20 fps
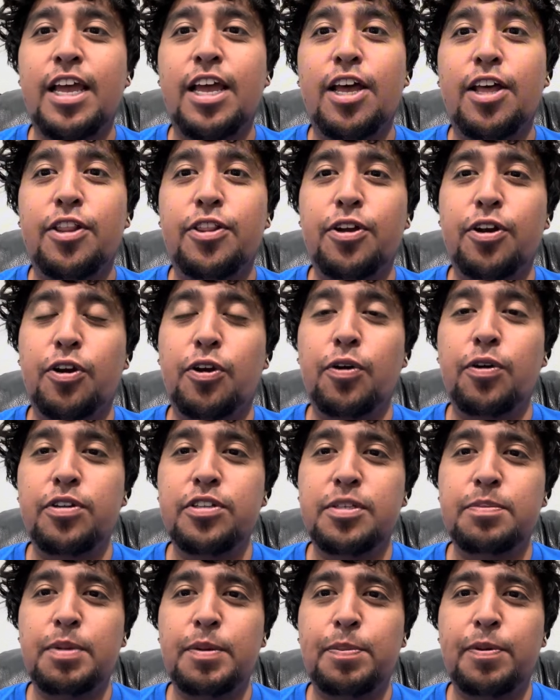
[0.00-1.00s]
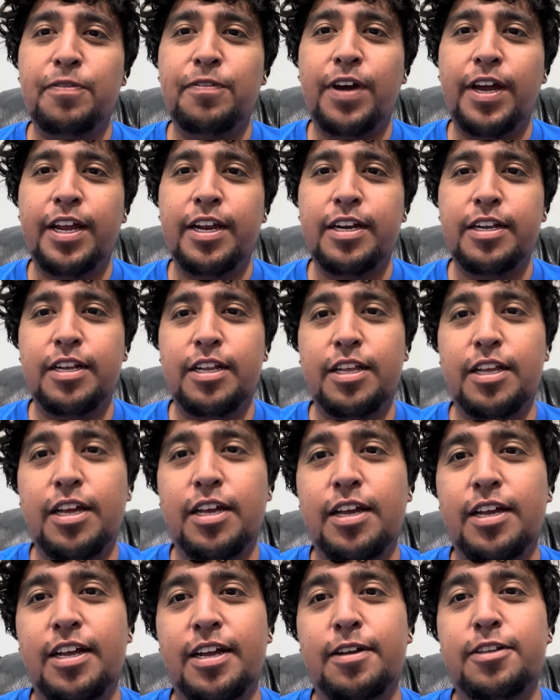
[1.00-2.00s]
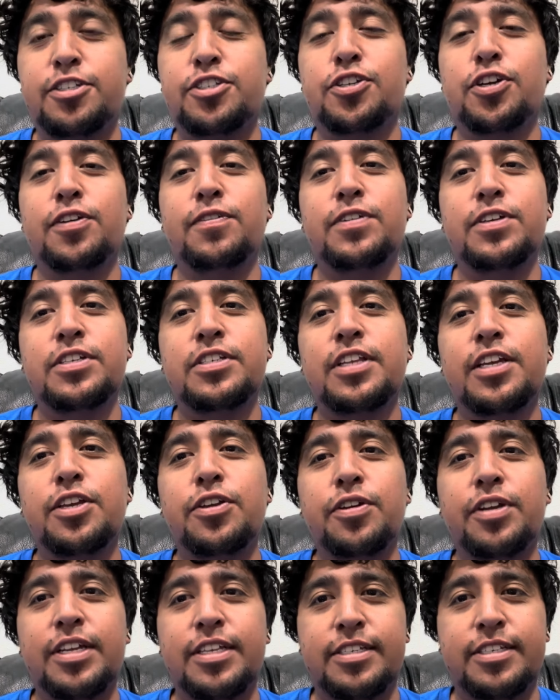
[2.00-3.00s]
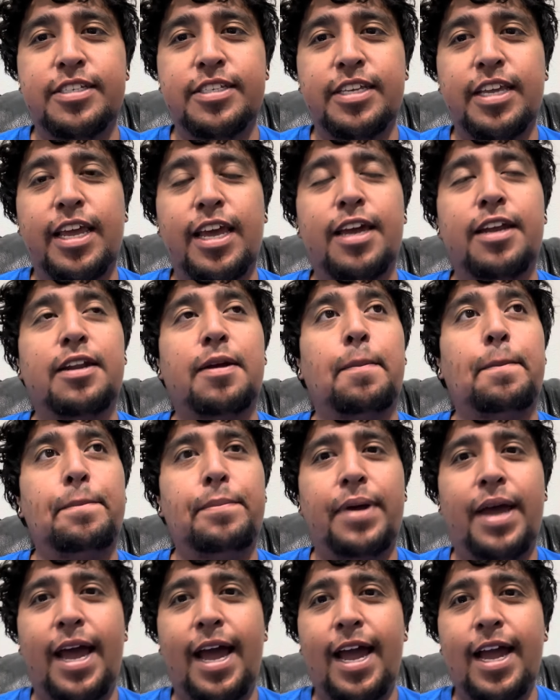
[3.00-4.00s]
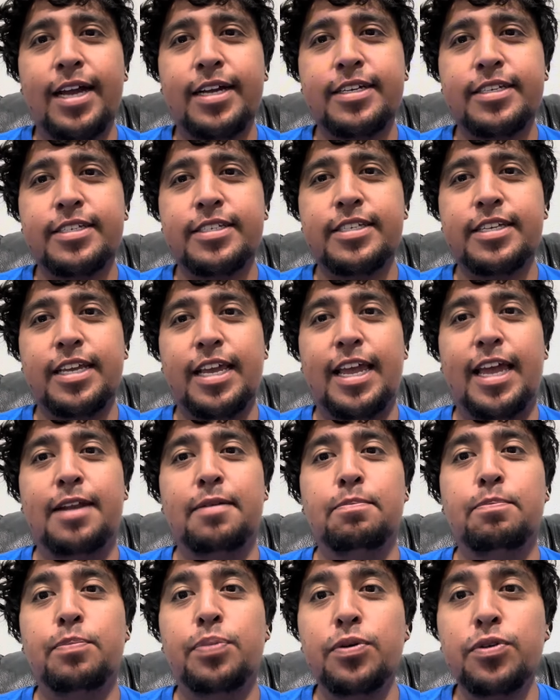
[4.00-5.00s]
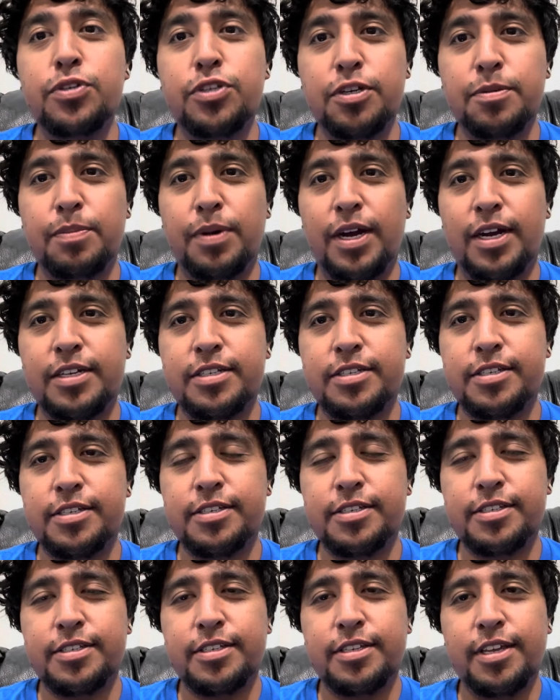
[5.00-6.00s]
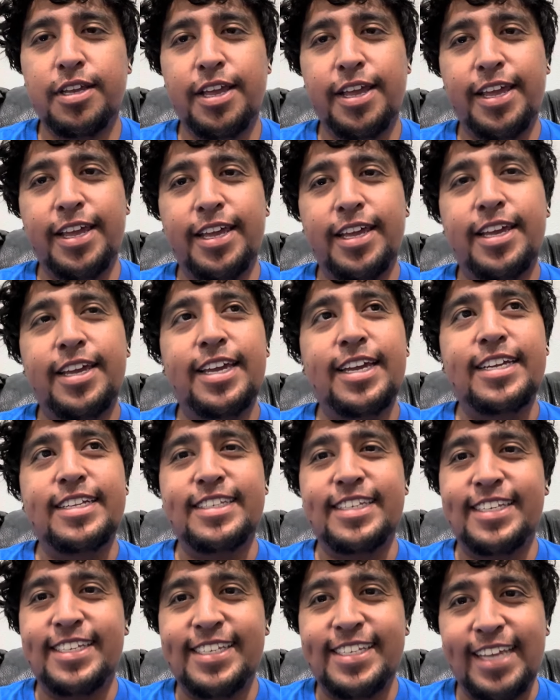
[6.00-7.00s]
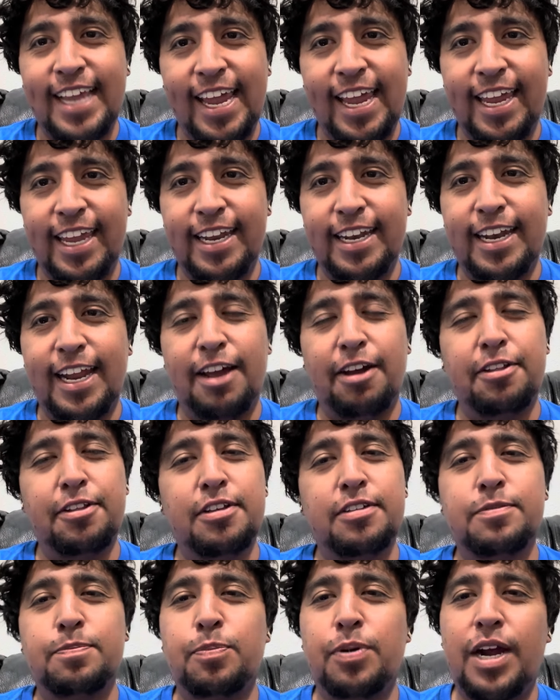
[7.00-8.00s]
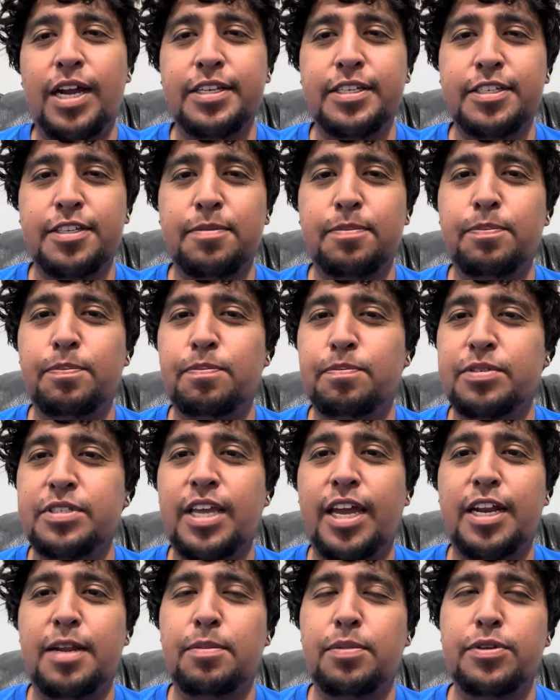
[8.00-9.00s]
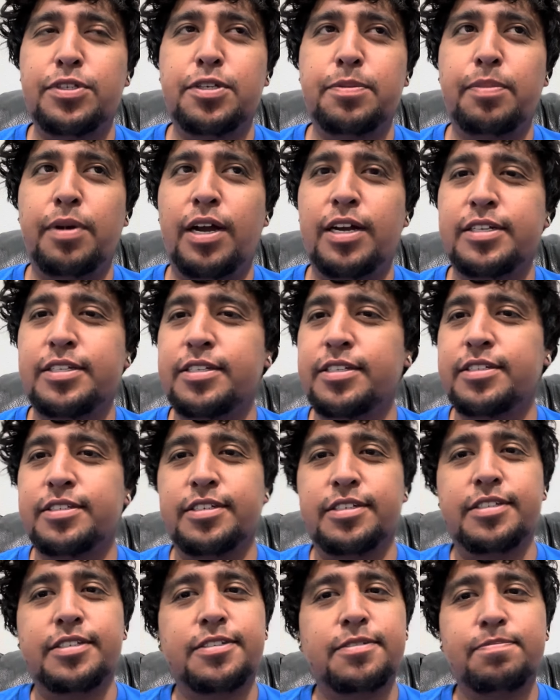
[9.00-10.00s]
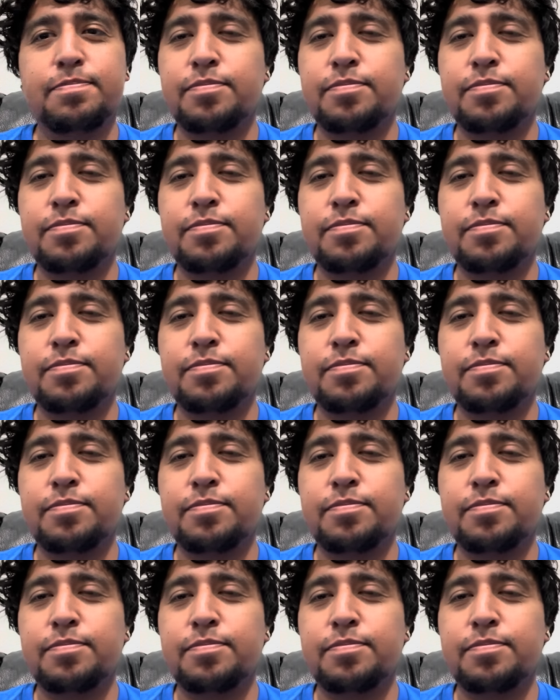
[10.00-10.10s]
They're going to be providing a service that you can scan packs and booster boxes. Insane. Now the prices of scanning booster boxes is